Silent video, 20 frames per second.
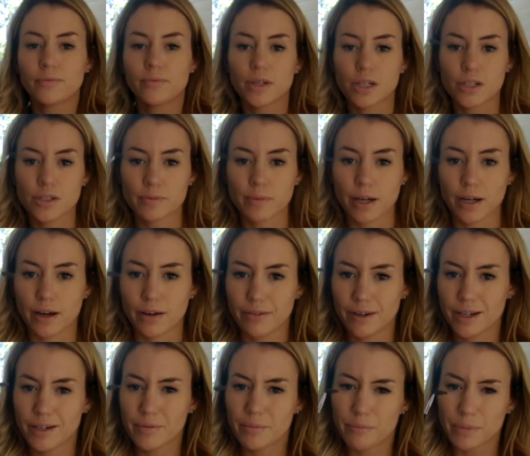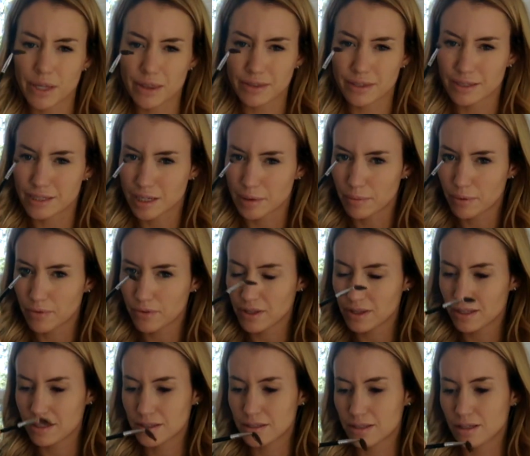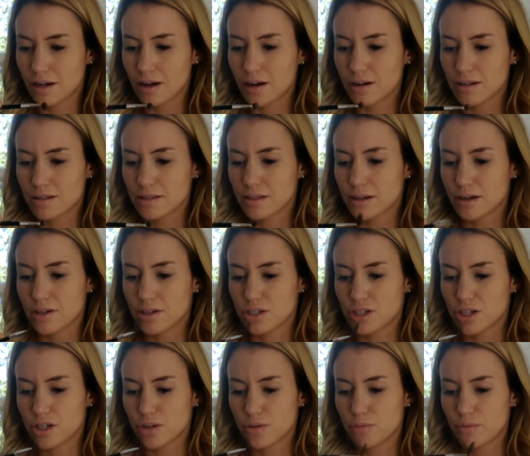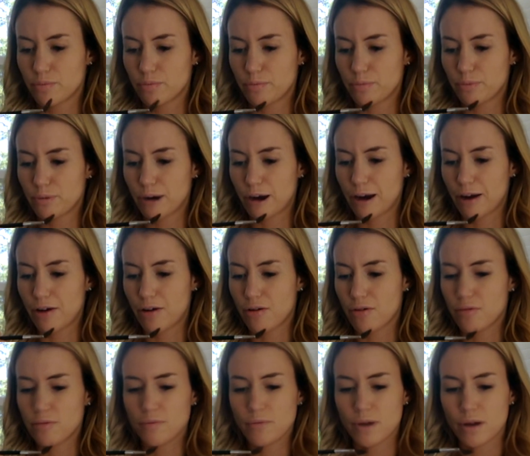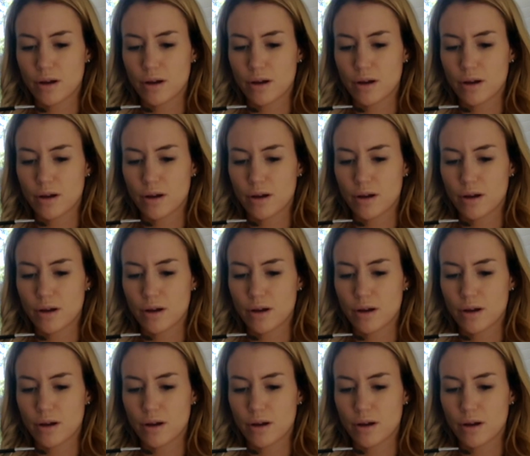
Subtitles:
Here's mine. I've kind of bent the tip of it. This is an Anastasia brow